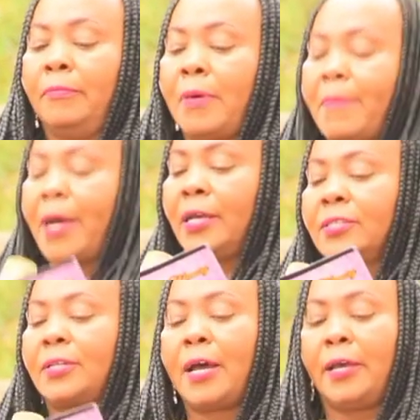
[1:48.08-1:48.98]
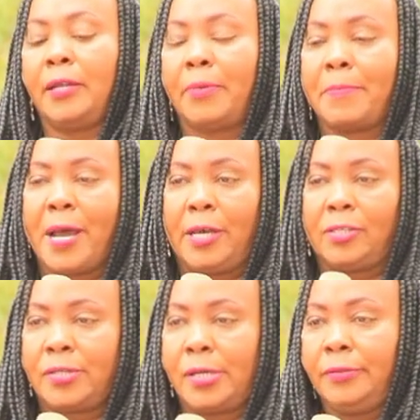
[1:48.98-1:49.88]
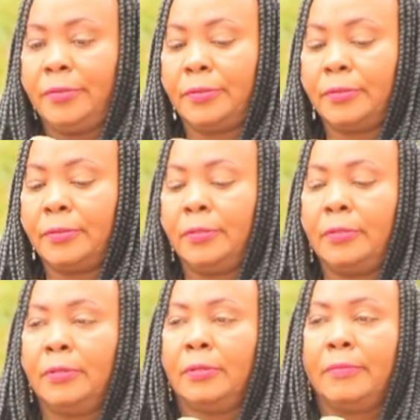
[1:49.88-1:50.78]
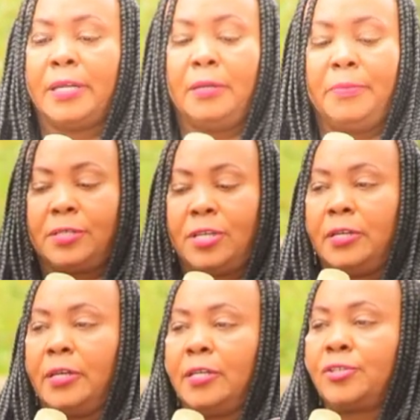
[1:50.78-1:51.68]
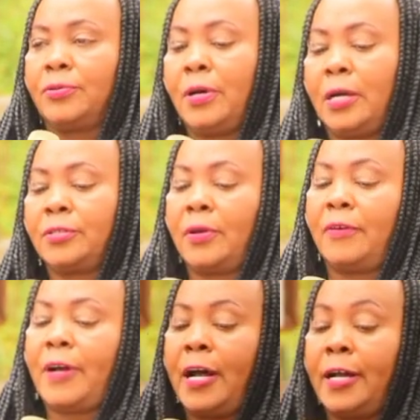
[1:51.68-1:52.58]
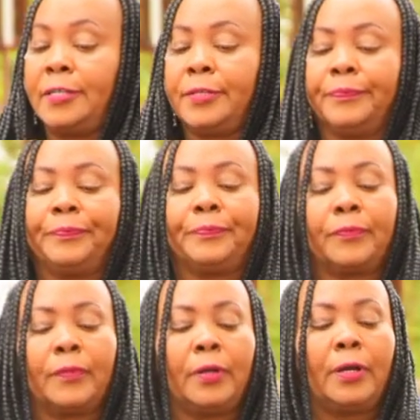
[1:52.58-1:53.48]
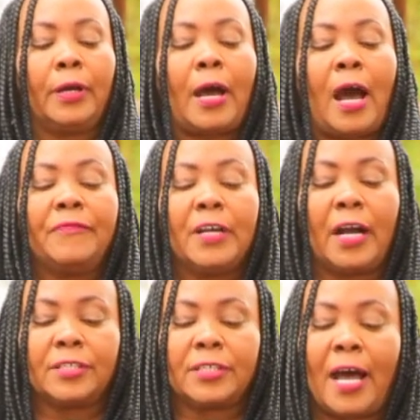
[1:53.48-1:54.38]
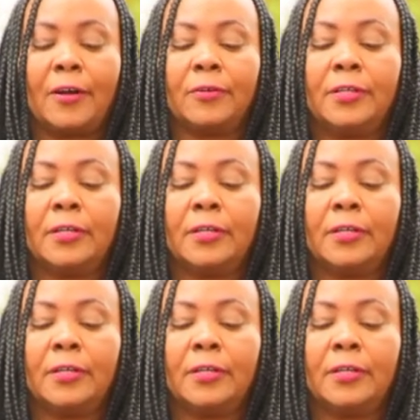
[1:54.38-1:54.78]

Mama Esther and Baba Esther. My name is Lynn Kesho, as you have heard. Having a child,